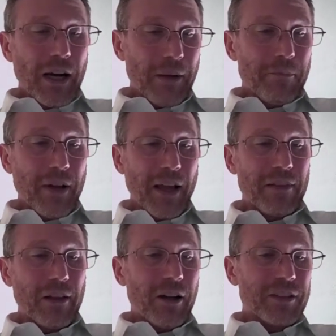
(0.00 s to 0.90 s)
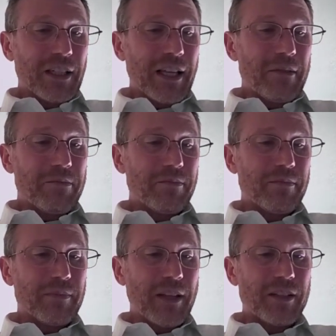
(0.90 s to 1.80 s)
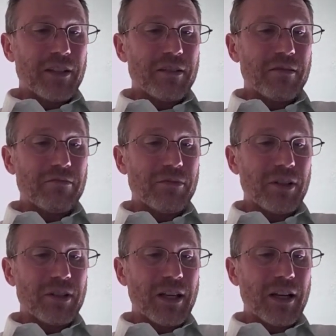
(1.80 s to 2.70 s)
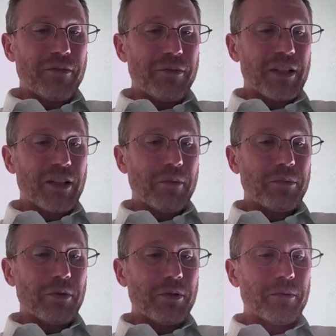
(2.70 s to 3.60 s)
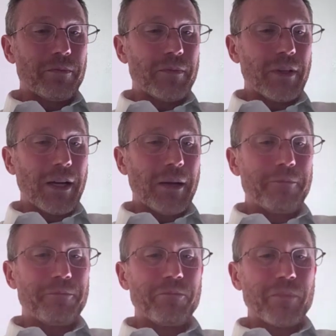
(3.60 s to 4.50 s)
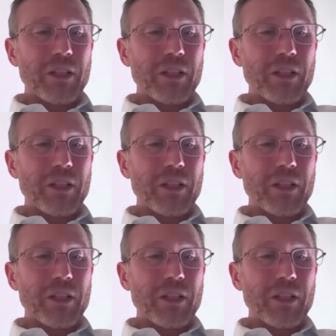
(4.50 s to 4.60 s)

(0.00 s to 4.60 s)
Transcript: And lastly, let's consider, for example, let's